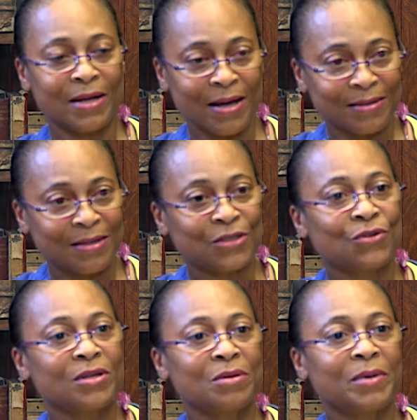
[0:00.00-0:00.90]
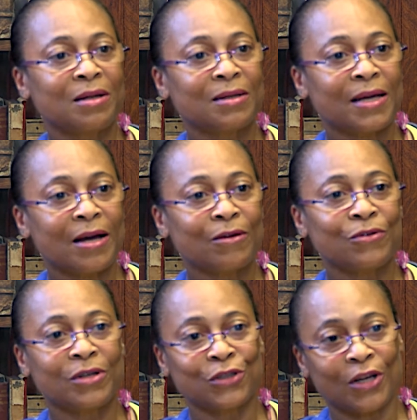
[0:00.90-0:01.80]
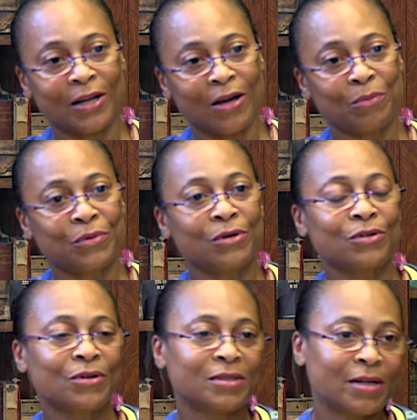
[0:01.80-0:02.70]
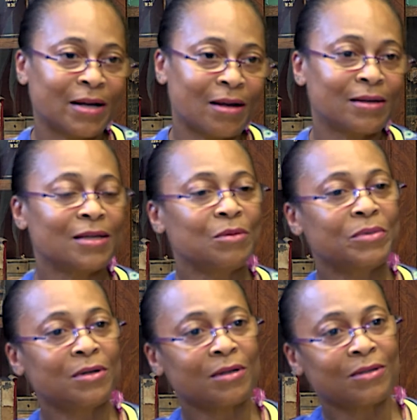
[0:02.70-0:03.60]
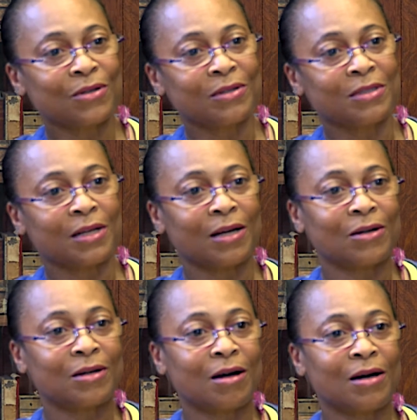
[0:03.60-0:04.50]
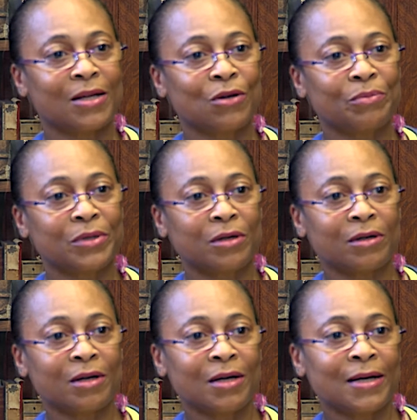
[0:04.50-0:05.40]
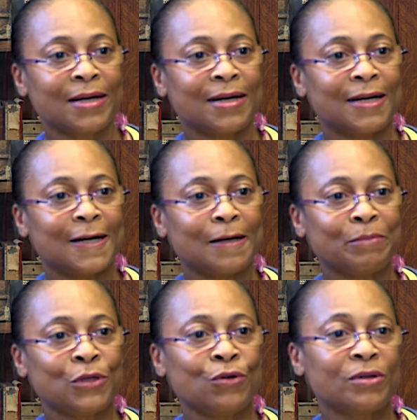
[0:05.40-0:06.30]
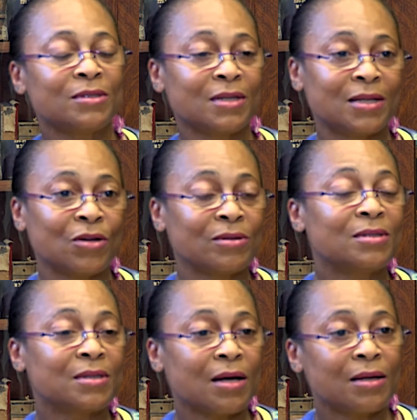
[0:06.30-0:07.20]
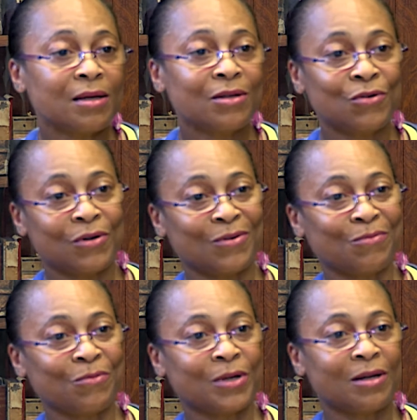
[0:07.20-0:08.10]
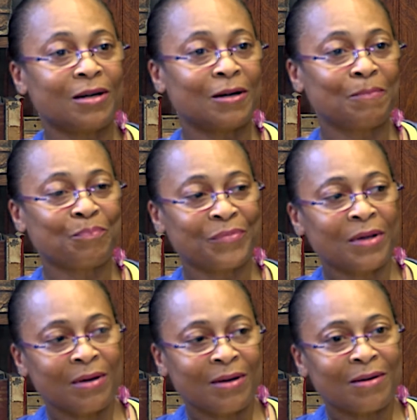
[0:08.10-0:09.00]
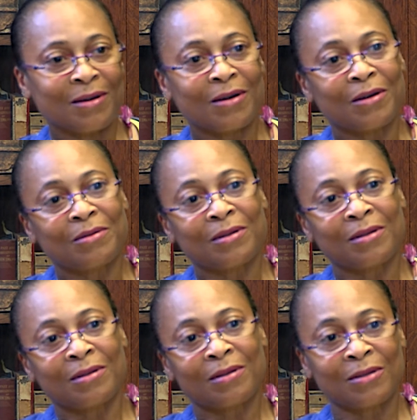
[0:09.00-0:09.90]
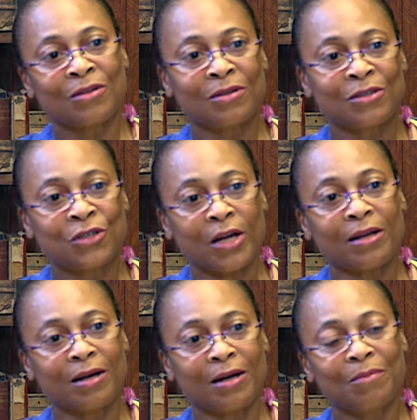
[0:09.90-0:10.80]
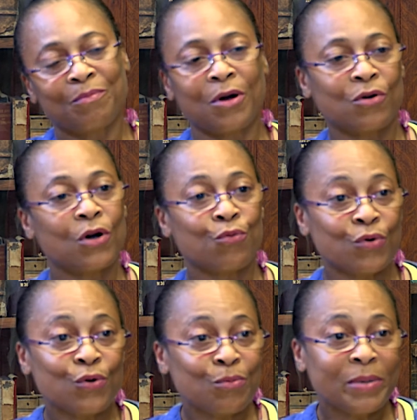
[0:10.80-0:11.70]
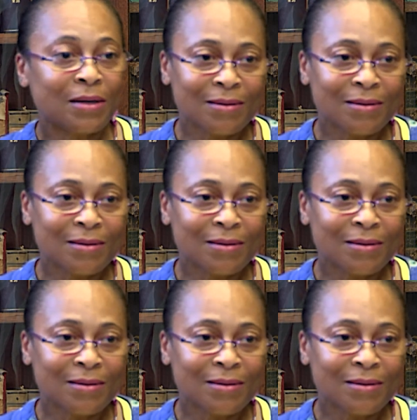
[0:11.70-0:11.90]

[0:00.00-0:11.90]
access your email account. You can check out a book. You can check out an ebook. You can check out an audiobook. Um, you can sit here and study. You can re, um, um, check, uh, borrow a room.